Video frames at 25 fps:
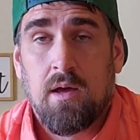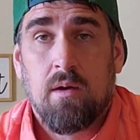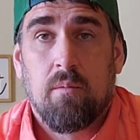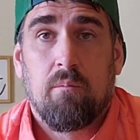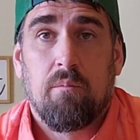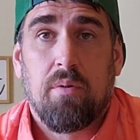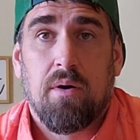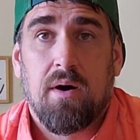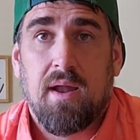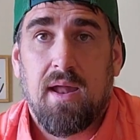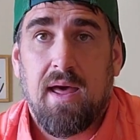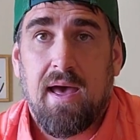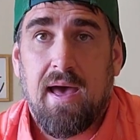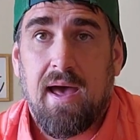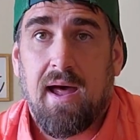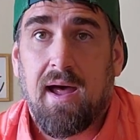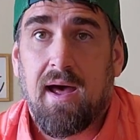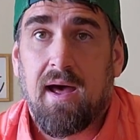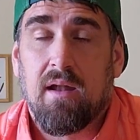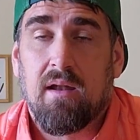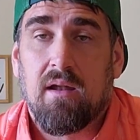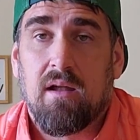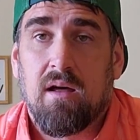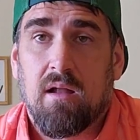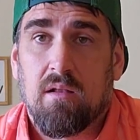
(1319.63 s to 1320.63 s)
but
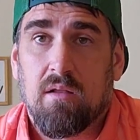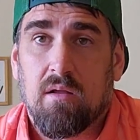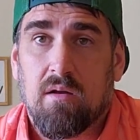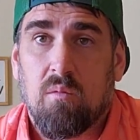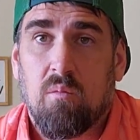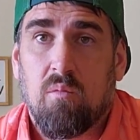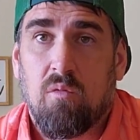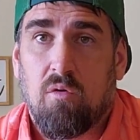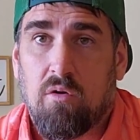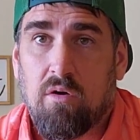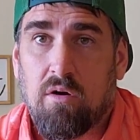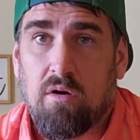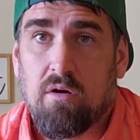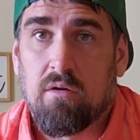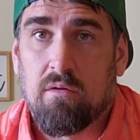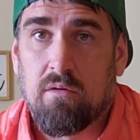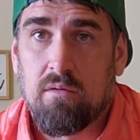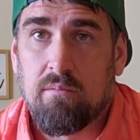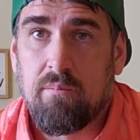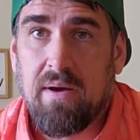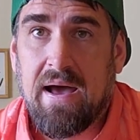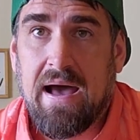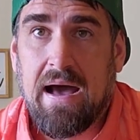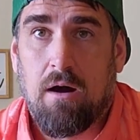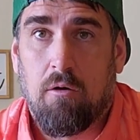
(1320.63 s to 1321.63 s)
at a little more
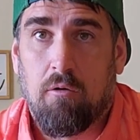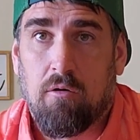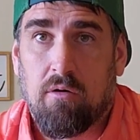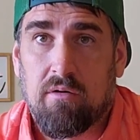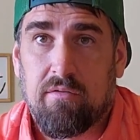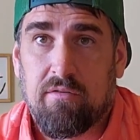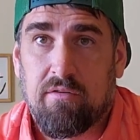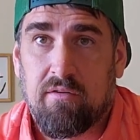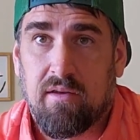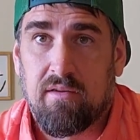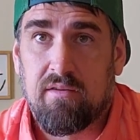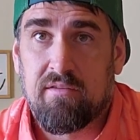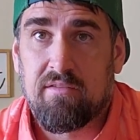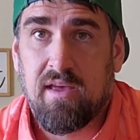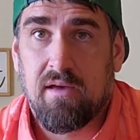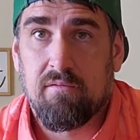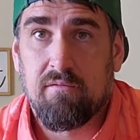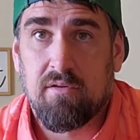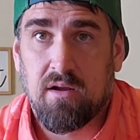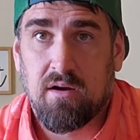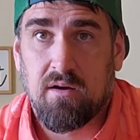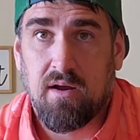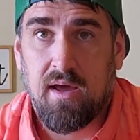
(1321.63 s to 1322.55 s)
power, say 70 or